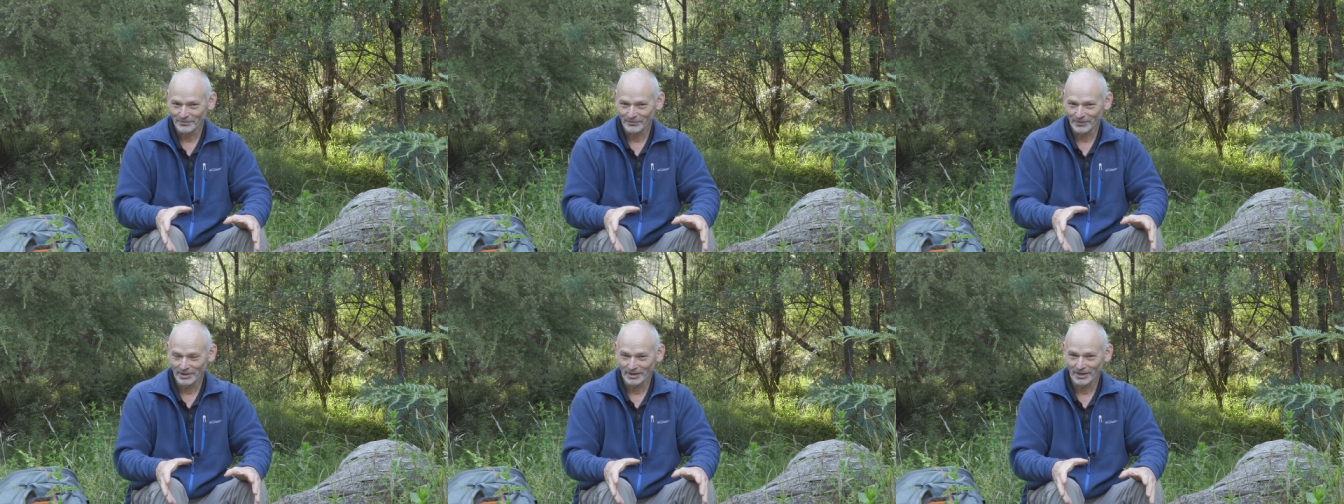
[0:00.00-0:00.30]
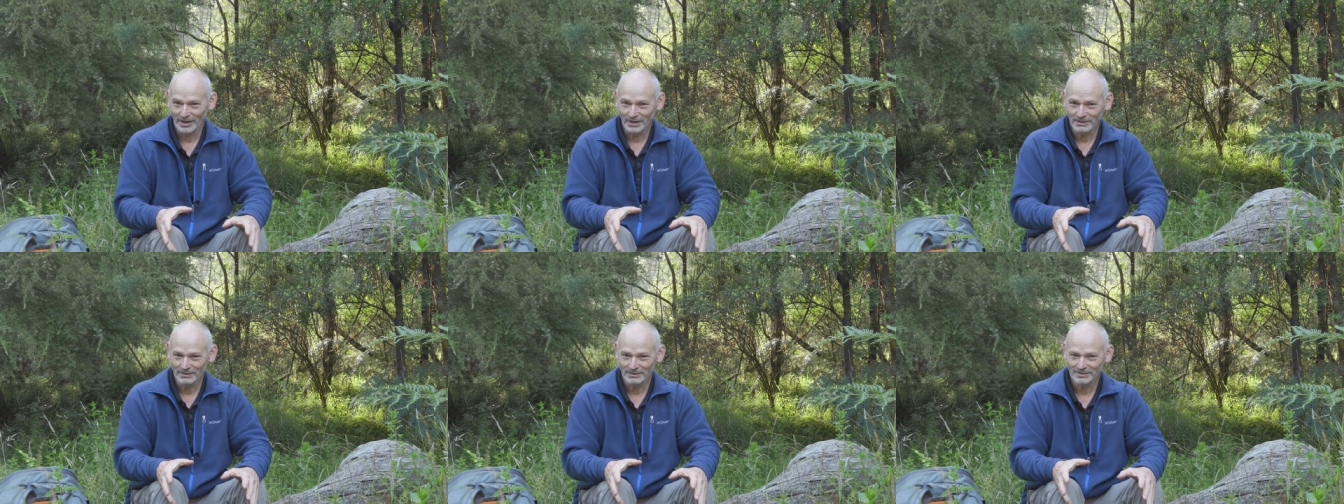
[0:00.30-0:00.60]

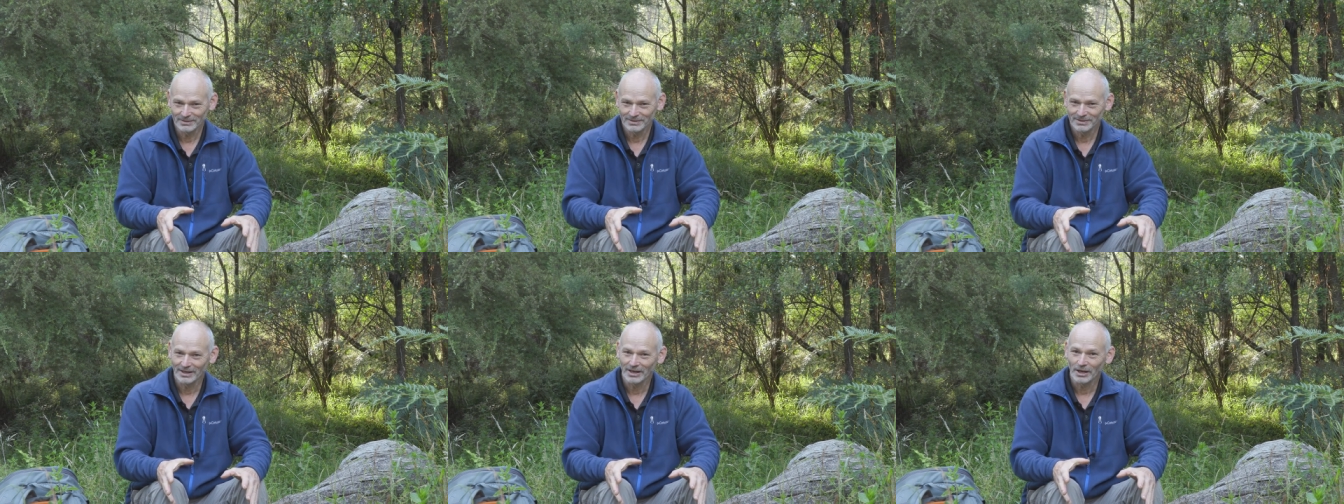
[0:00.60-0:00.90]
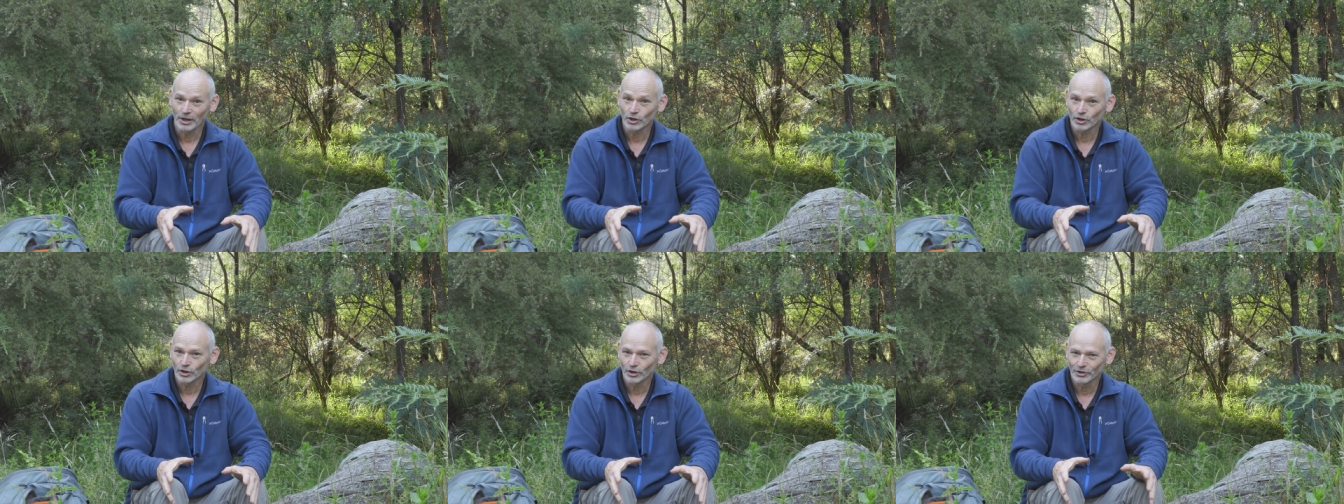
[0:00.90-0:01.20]
video
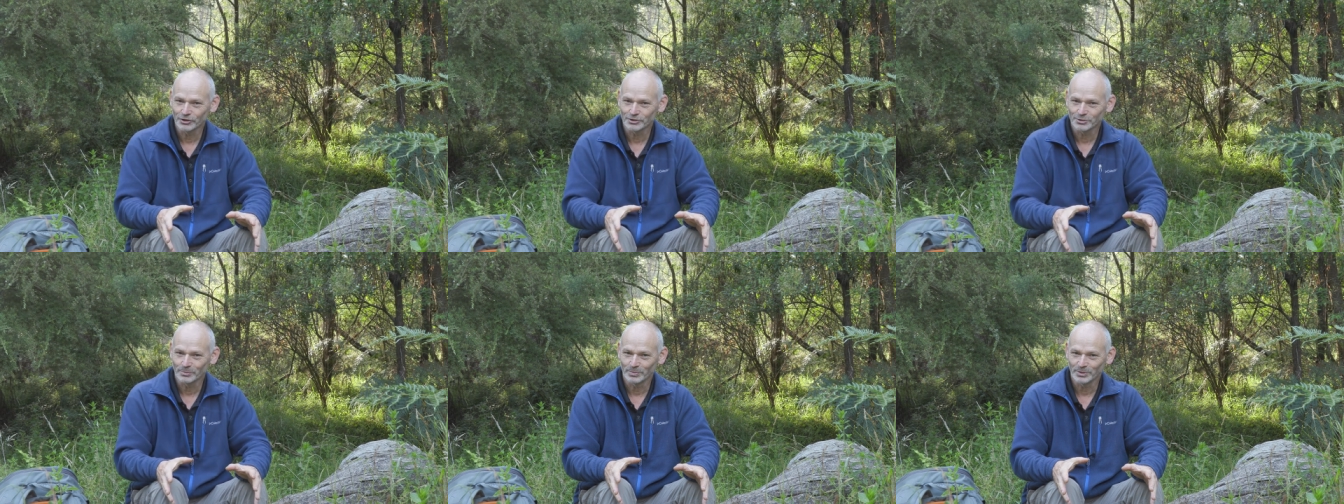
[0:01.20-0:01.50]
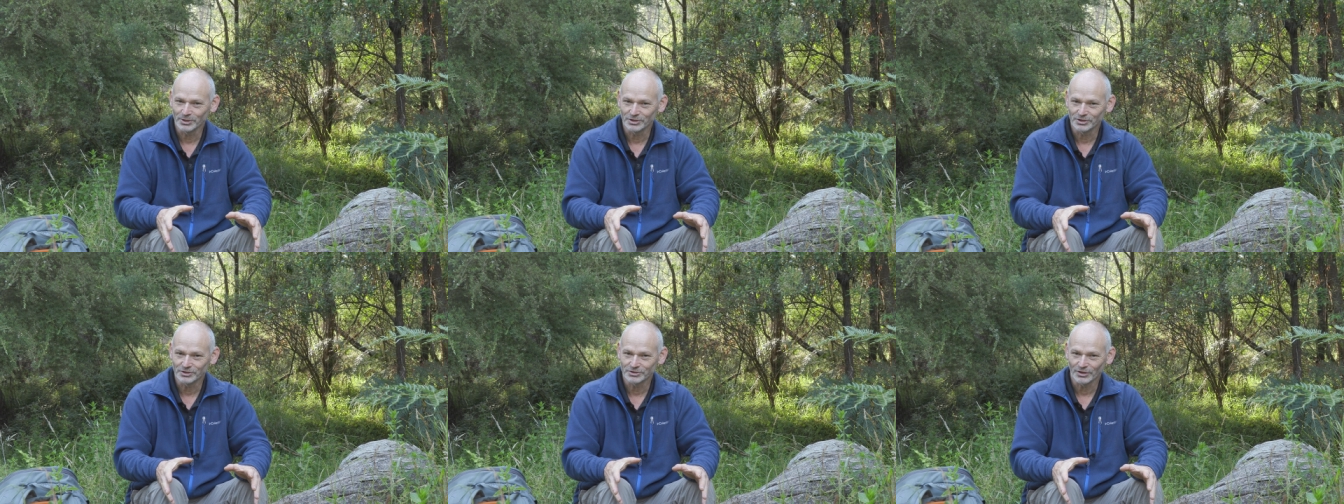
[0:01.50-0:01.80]
and learned a
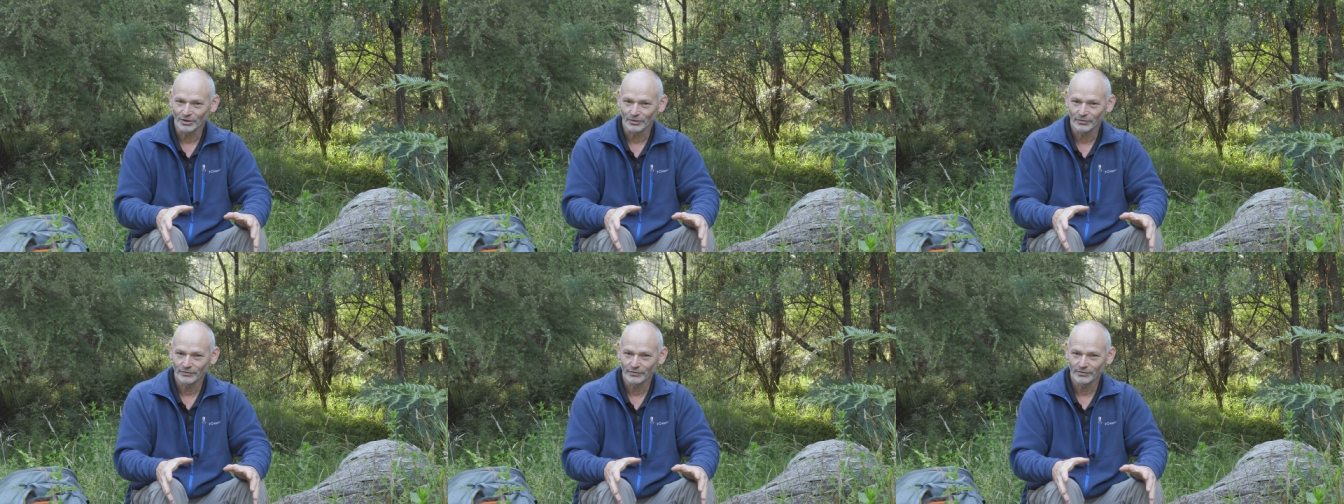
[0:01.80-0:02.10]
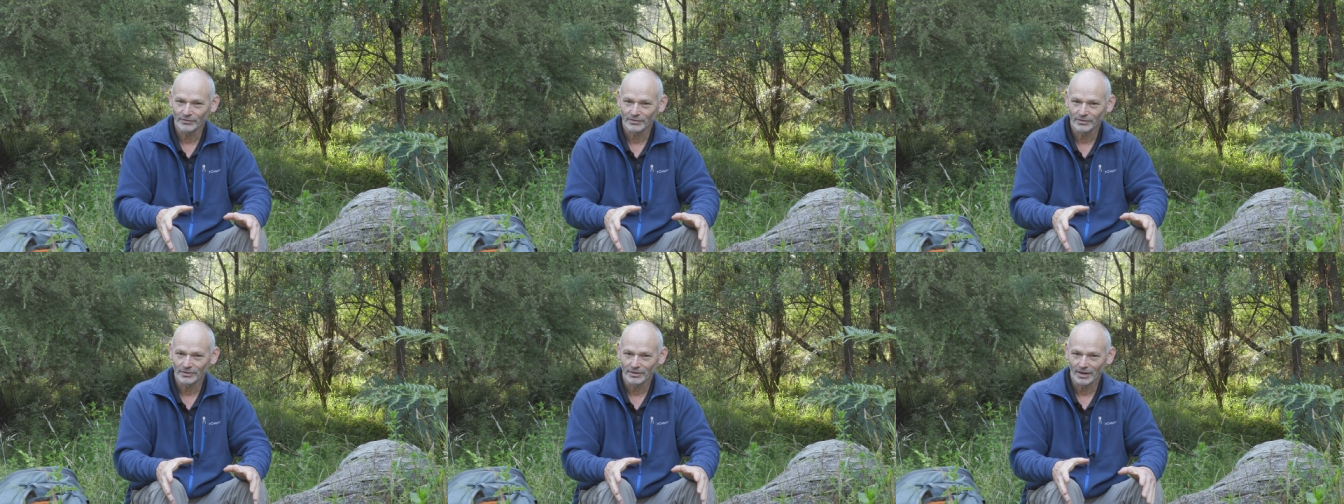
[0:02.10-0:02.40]
bit
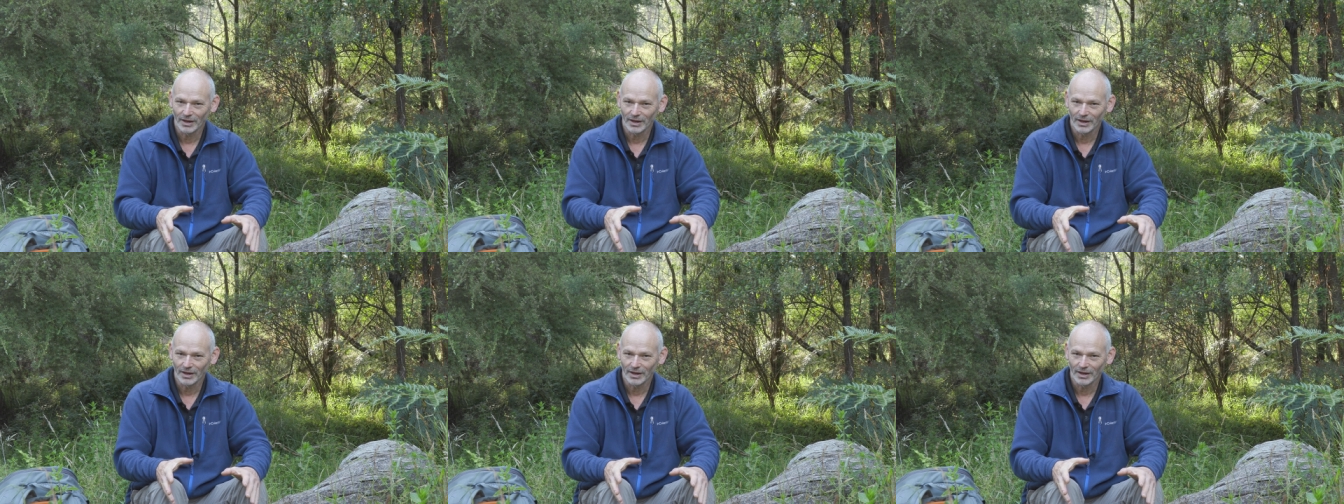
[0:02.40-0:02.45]
yourself